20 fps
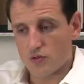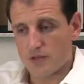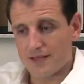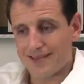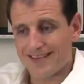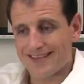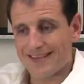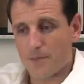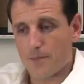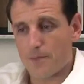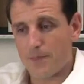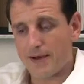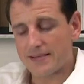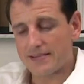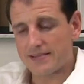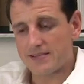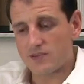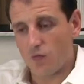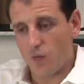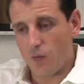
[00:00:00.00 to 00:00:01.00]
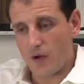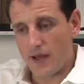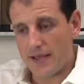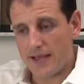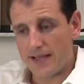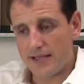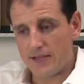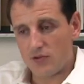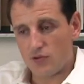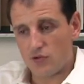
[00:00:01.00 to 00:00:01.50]
the best
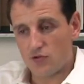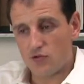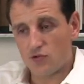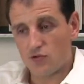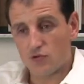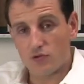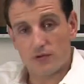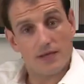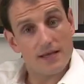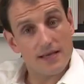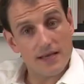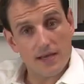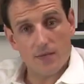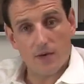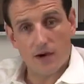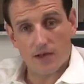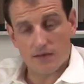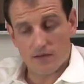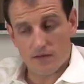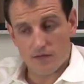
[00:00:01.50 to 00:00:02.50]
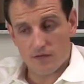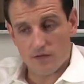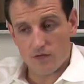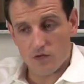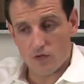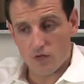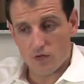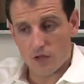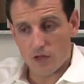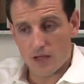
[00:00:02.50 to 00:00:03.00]
way to think about
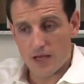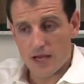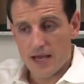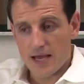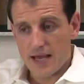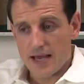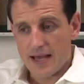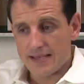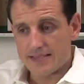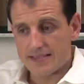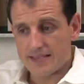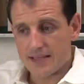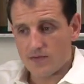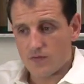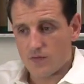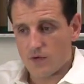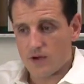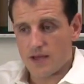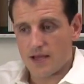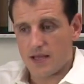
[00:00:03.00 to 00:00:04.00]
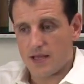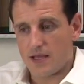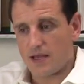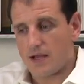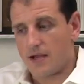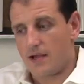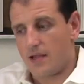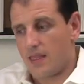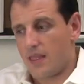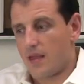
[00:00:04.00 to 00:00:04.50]
EnerFuel is that
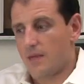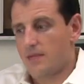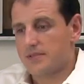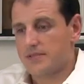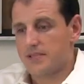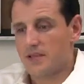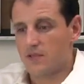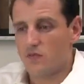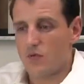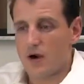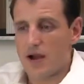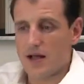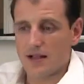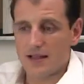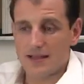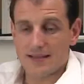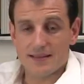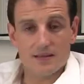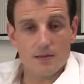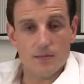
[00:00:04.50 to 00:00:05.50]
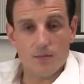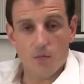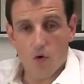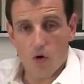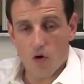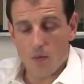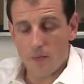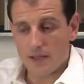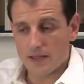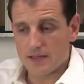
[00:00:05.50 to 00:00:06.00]
while at the
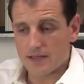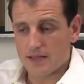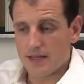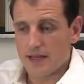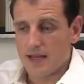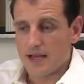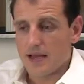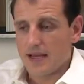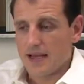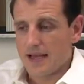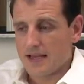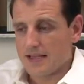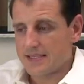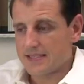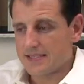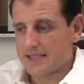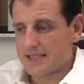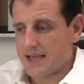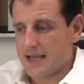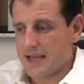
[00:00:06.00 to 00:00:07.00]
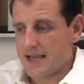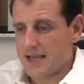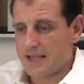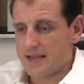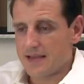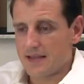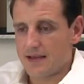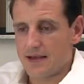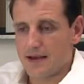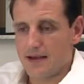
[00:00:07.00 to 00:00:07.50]
moment it's
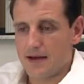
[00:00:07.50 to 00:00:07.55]
a